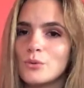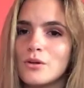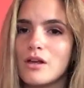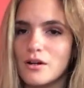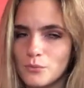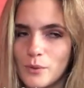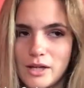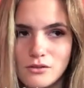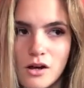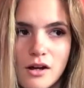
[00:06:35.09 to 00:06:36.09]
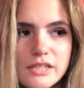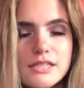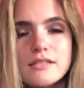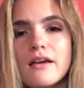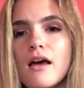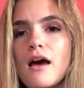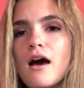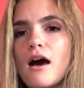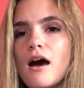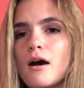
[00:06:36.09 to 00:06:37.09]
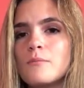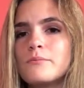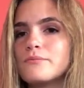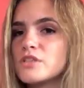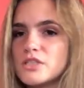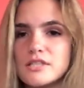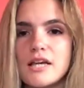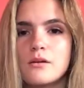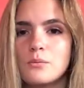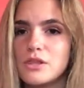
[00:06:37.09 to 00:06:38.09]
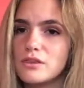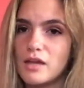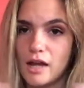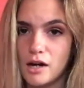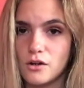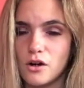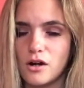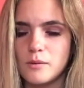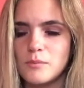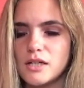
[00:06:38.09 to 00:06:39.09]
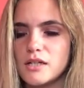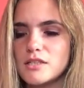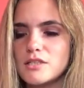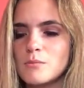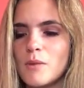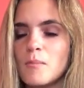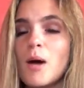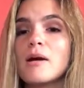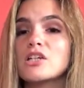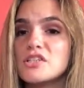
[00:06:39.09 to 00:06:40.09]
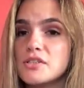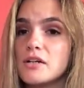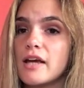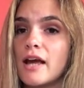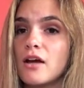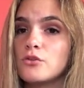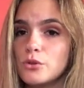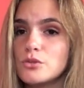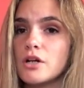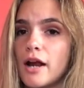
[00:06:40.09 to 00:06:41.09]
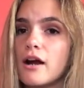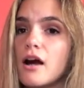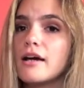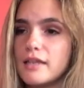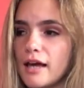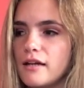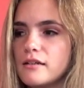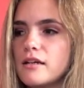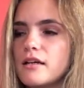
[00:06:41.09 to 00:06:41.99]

through a lot of weight loss, just like with the hair gone, because my mom actually started to lose her hair again.